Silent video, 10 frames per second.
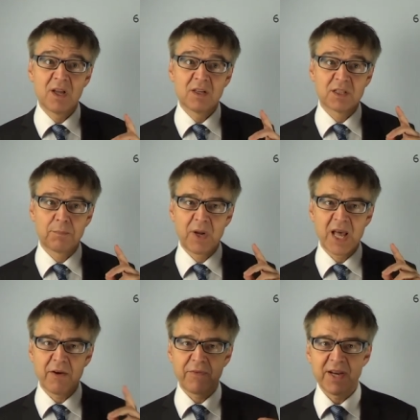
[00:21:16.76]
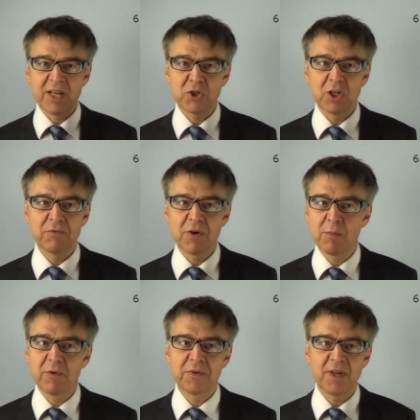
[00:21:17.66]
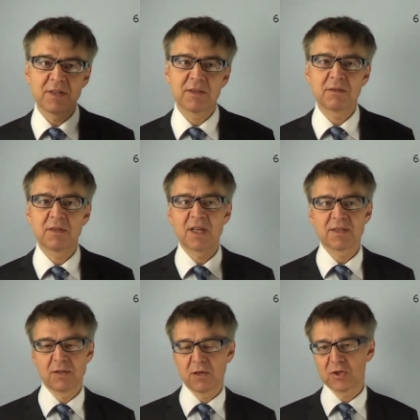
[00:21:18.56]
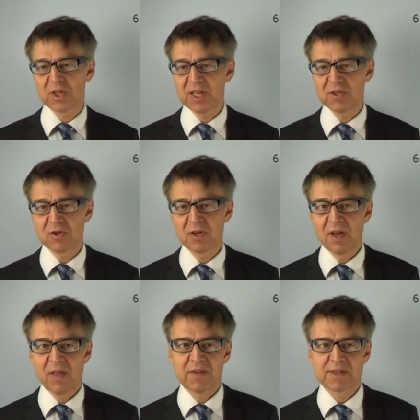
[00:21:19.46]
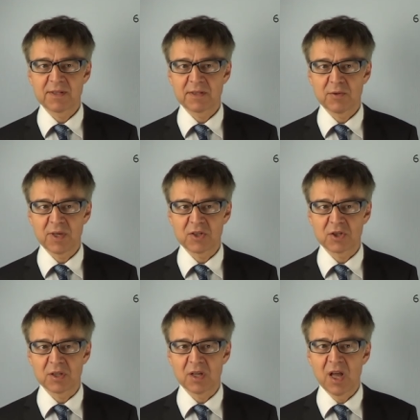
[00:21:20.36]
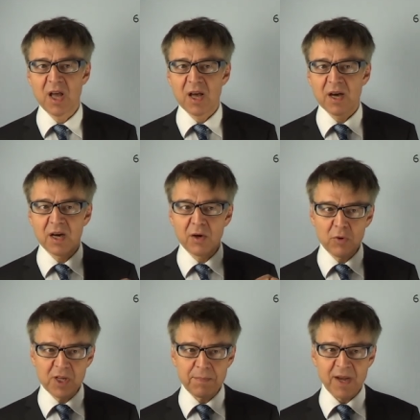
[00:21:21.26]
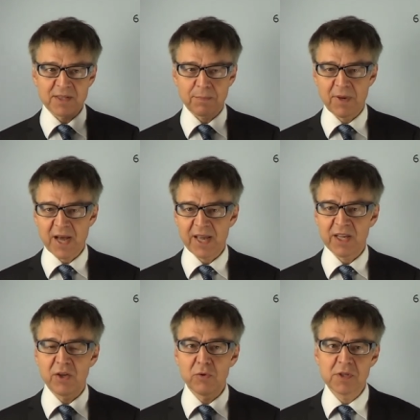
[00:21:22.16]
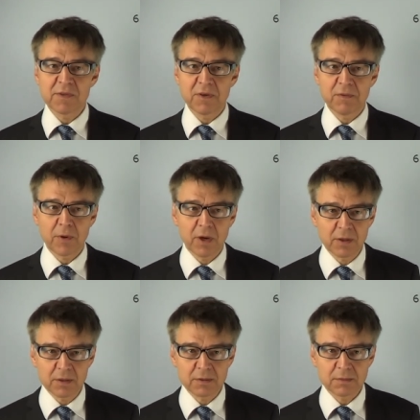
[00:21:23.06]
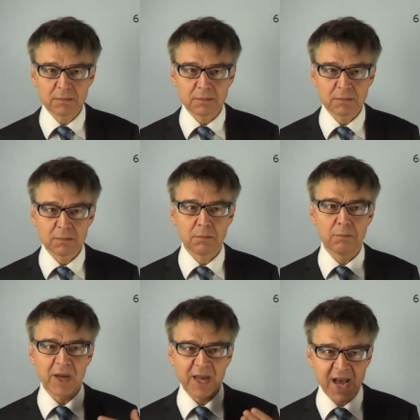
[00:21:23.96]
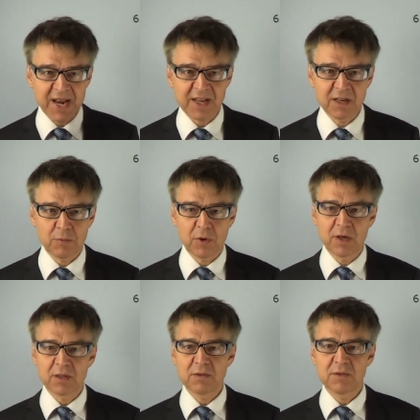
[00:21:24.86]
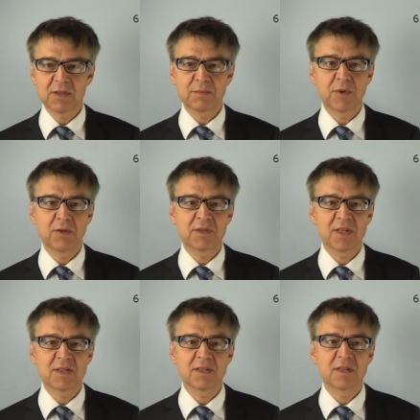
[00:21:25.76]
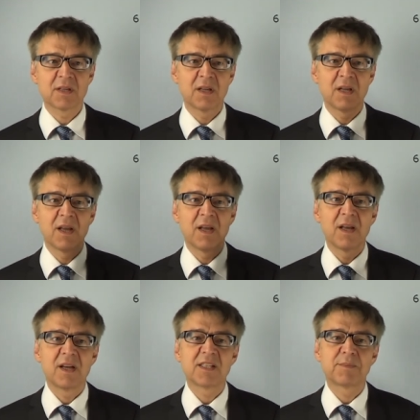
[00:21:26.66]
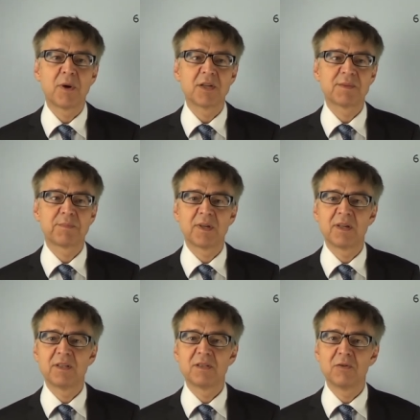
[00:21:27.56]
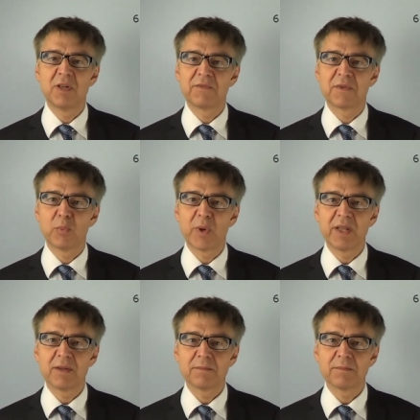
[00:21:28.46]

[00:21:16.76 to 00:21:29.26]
Supply of energy in form of heat does not change this situation. Only by supplying useful work, mechanical work, to this process, it is possible to lift the weight.